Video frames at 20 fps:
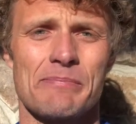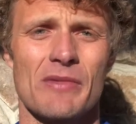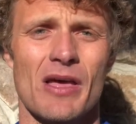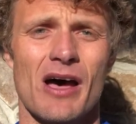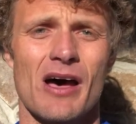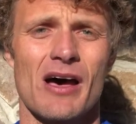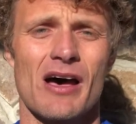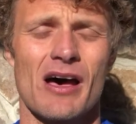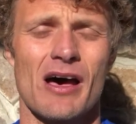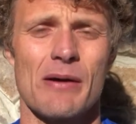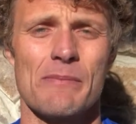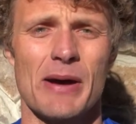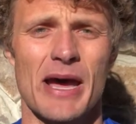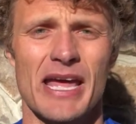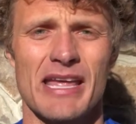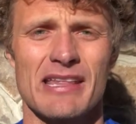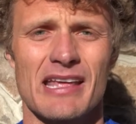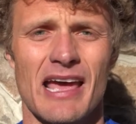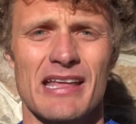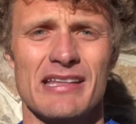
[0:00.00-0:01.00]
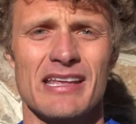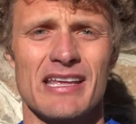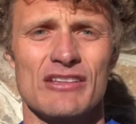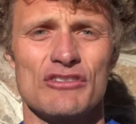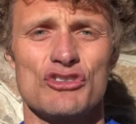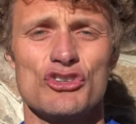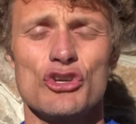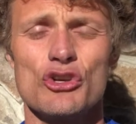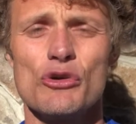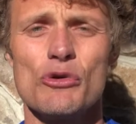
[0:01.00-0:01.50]
I
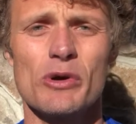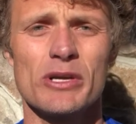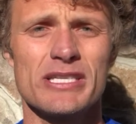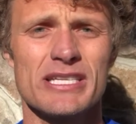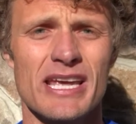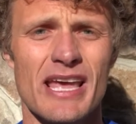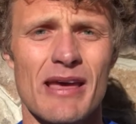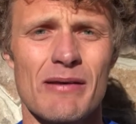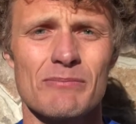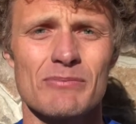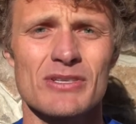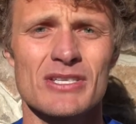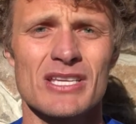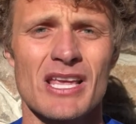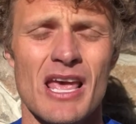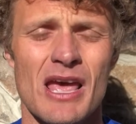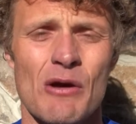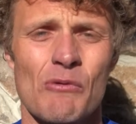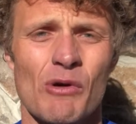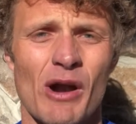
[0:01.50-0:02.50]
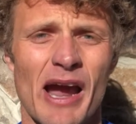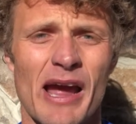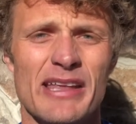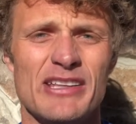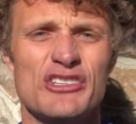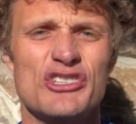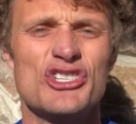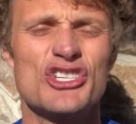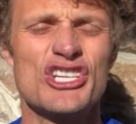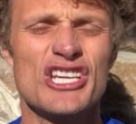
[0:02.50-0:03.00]
did 2 attempts where I
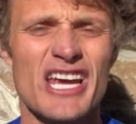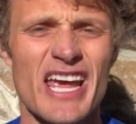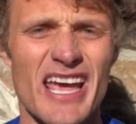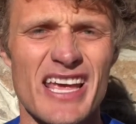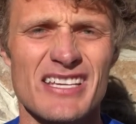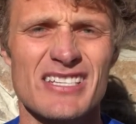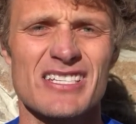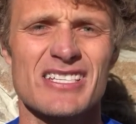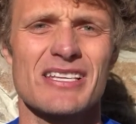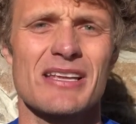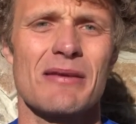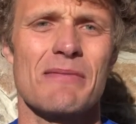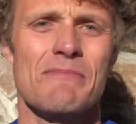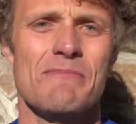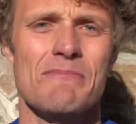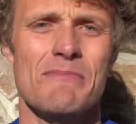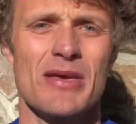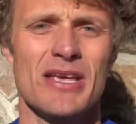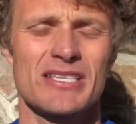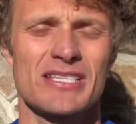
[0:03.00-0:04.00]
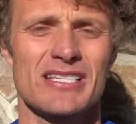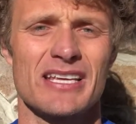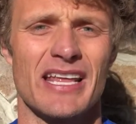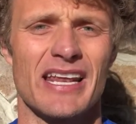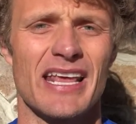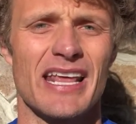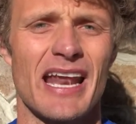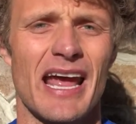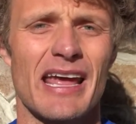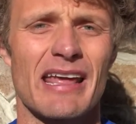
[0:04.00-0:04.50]
just missed it.
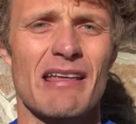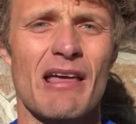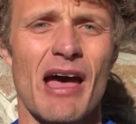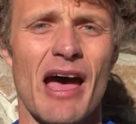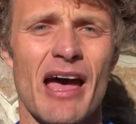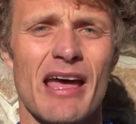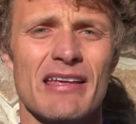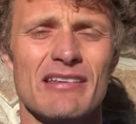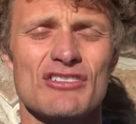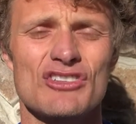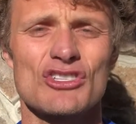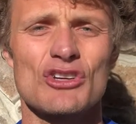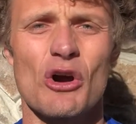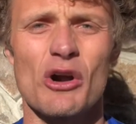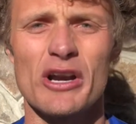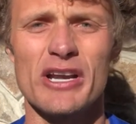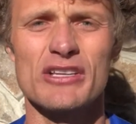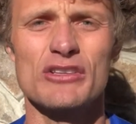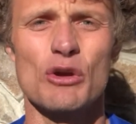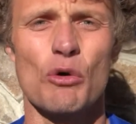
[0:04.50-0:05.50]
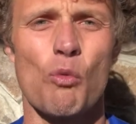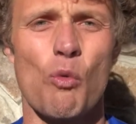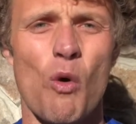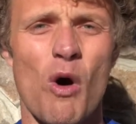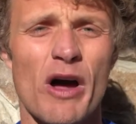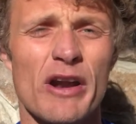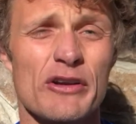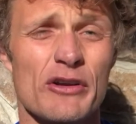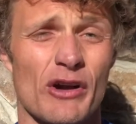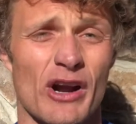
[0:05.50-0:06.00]
And I started to
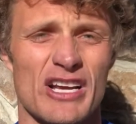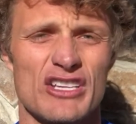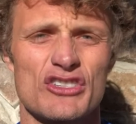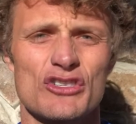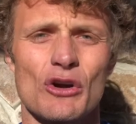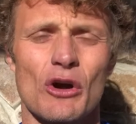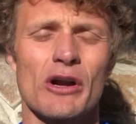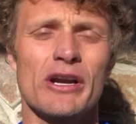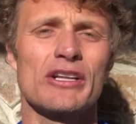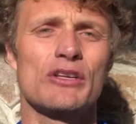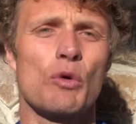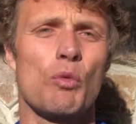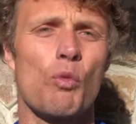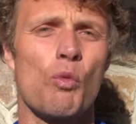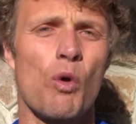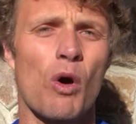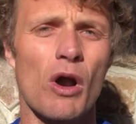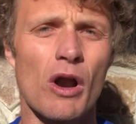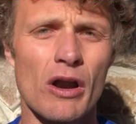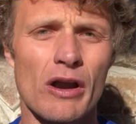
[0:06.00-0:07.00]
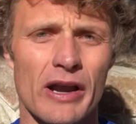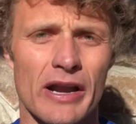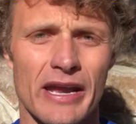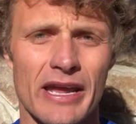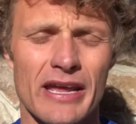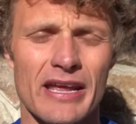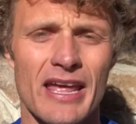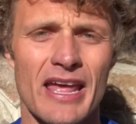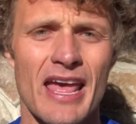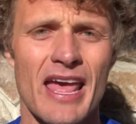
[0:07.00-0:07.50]
wonder, I started to
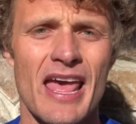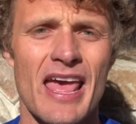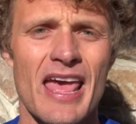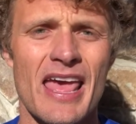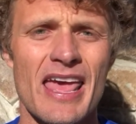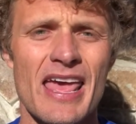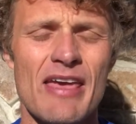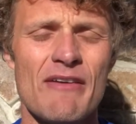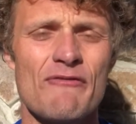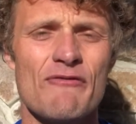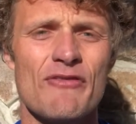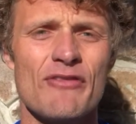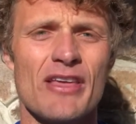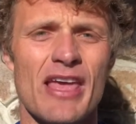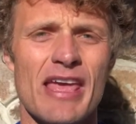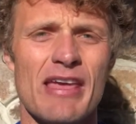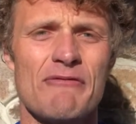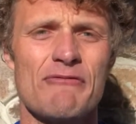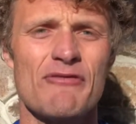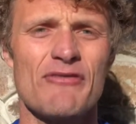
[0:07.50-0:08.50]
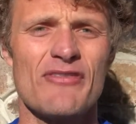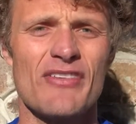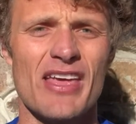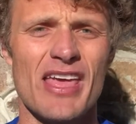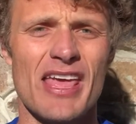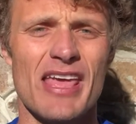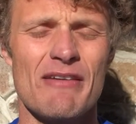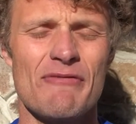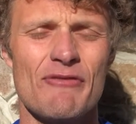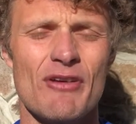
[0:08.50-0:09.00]
worry if
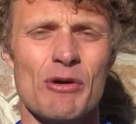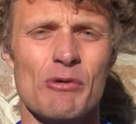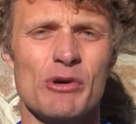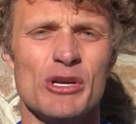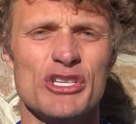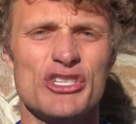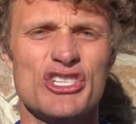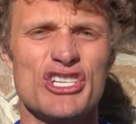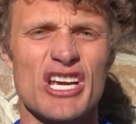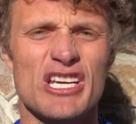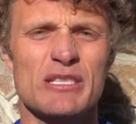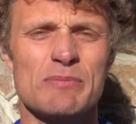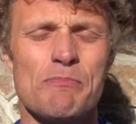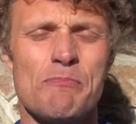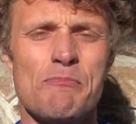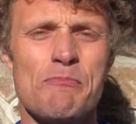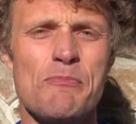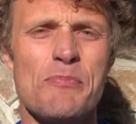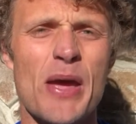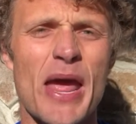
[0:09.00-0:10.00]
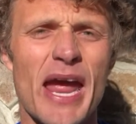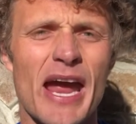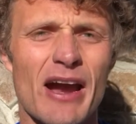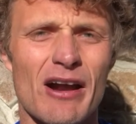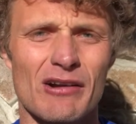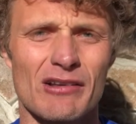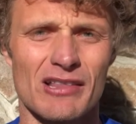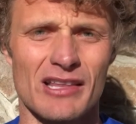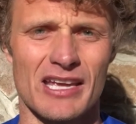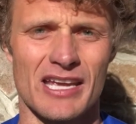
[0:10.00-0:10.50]
it would just
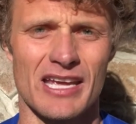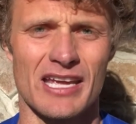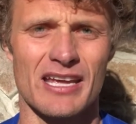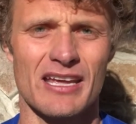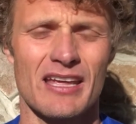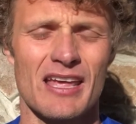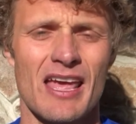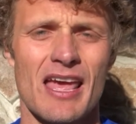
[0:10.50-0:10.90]
barely